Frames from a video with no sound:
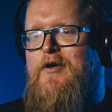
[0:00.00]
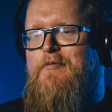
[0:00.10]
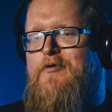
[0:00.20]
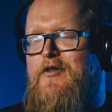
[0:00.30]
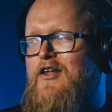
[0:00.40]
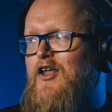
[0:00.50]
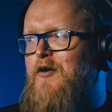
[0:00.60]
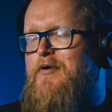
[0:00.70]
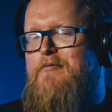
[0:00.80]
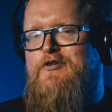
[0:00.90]
of people
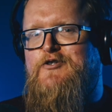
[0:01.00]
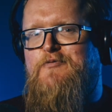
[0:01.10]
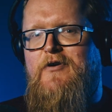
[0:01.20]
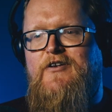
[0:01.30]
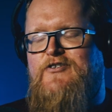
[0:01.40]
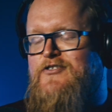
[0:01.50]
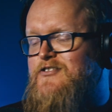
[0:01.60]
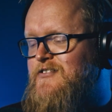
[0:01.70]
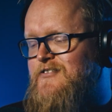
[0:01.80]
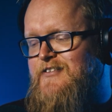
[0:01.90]
just want to
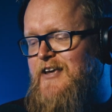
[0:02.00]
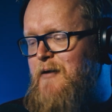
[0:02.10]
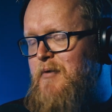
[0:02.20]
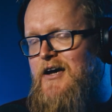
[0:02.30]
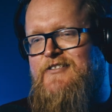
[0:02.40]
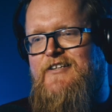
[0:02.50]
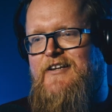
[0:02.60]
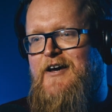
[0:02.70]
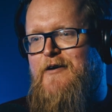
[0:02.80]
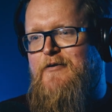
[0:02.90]
just get past
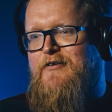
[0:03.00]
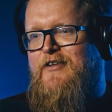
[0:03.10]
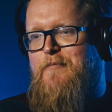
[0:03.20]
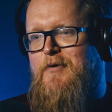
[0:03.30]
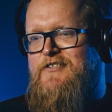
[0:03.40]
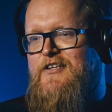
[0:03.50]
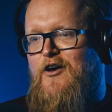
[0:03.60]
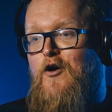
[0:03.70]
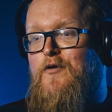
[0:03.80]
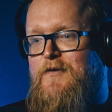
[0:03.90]
it now and get past the
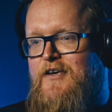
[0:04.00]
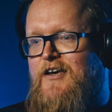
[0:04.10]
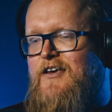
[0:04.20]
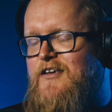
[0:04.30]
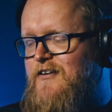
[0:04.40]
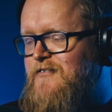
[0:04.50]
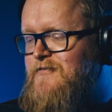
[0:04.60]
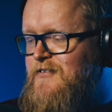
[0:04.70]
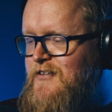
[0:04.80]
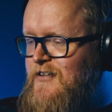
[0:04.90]
whole year, you know.